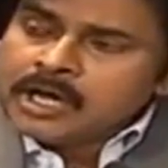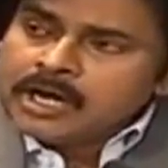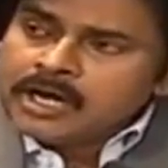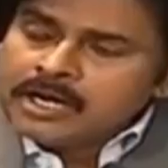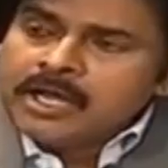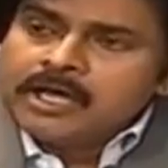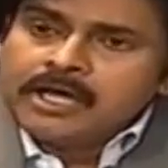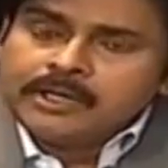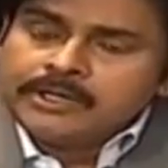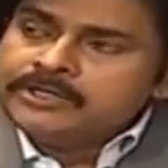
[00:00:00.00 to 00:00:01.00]

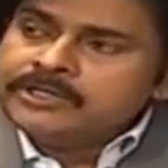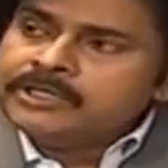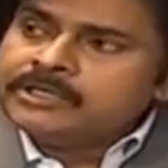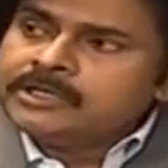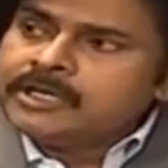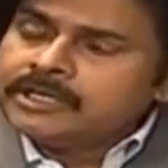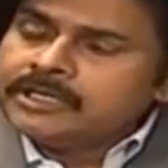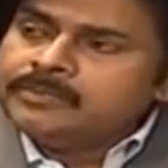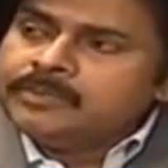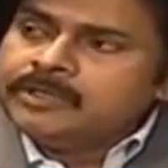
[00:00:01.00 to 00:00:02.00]
law, Indian law,
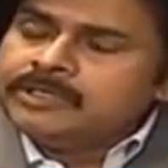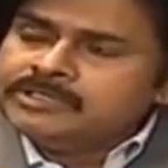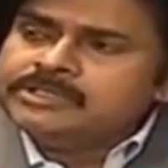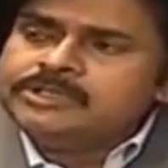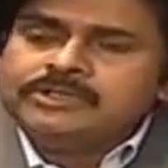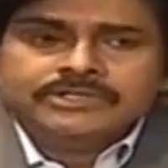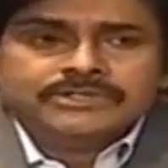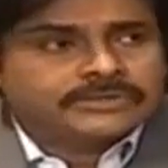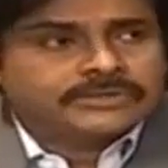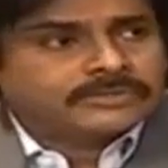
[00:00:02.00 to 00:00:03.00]
any, any
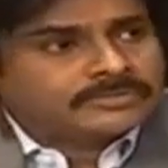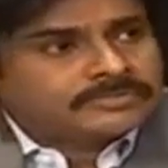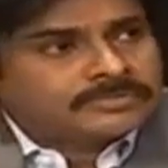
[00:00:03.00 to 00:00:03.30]
situation,